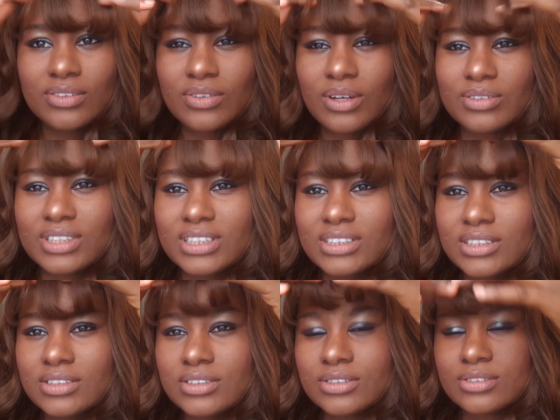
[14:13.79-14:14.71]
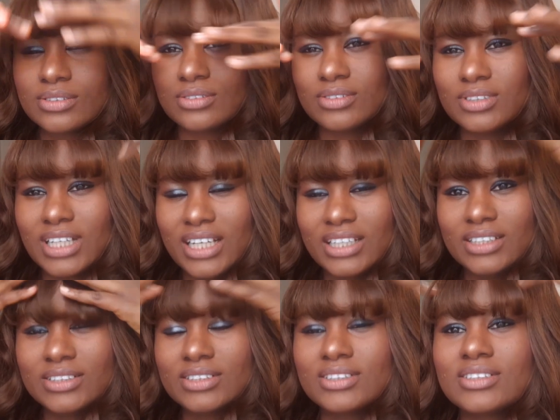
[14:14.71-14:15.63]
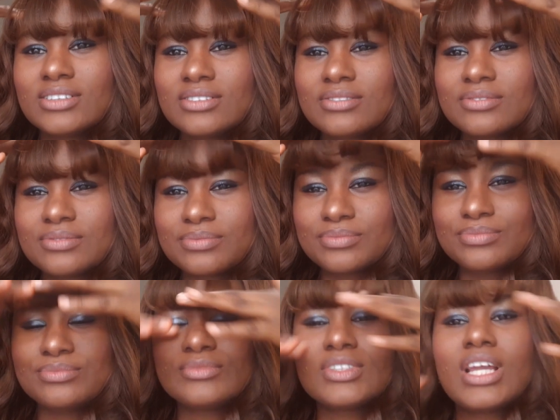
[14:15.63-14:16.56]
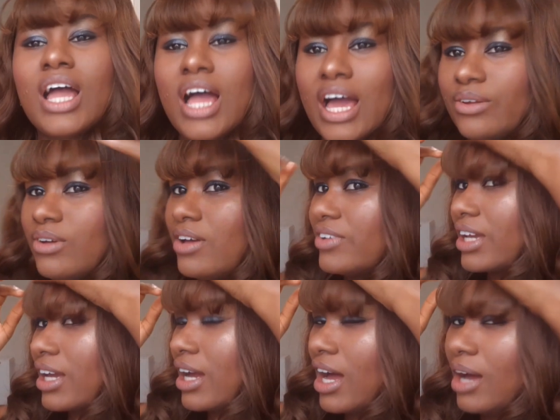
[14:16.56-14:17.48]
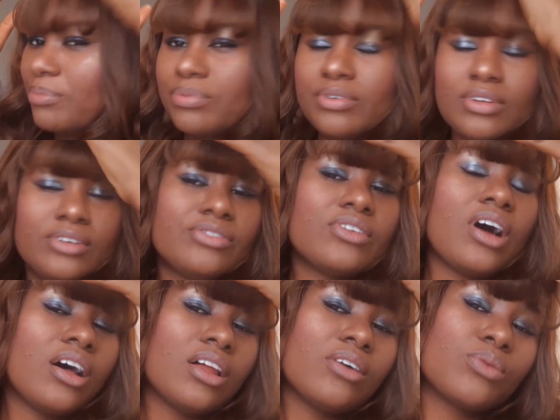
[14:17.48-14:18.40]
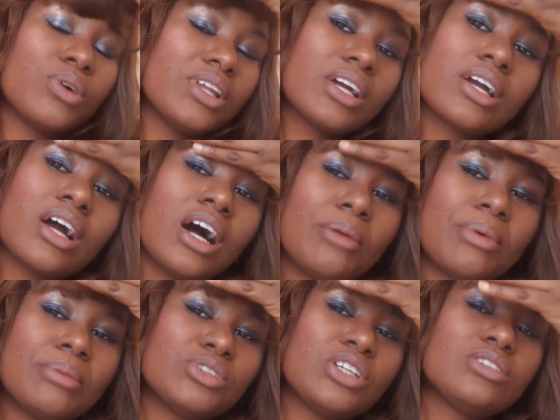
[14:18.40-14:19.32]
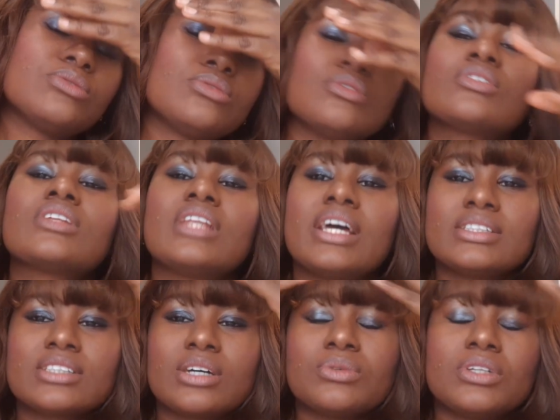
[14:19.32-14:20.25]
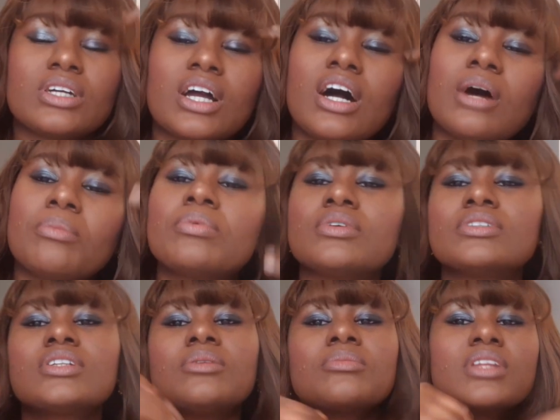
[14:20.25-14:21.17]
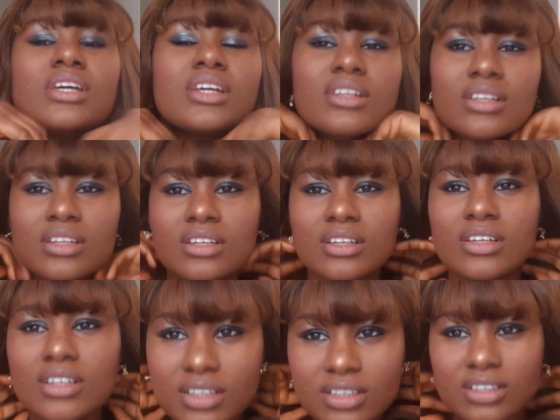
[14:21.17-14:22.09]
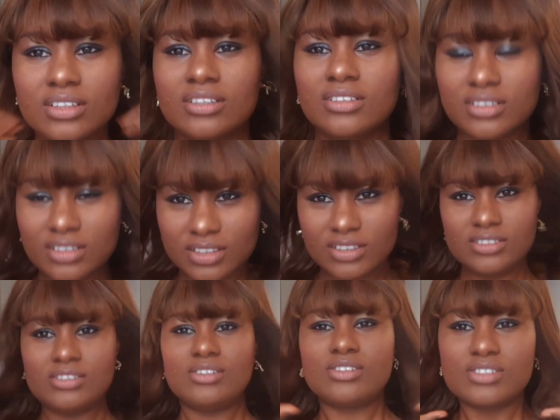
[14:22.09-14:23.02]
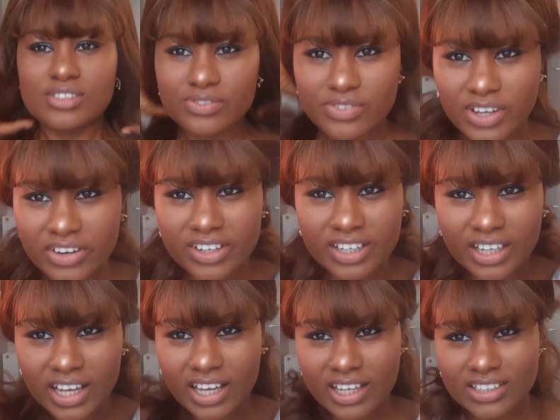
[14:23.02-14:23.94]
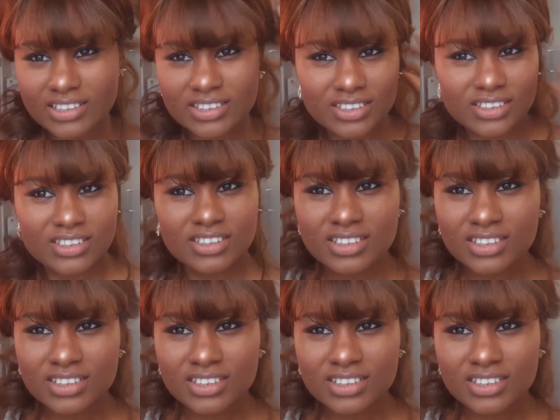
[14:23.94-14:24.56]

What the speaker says: Oh, this is so nice. I don't have a cap. If not, I'll have one a cap. I'm sure it will look nicer with a cap or something. This looks very nice.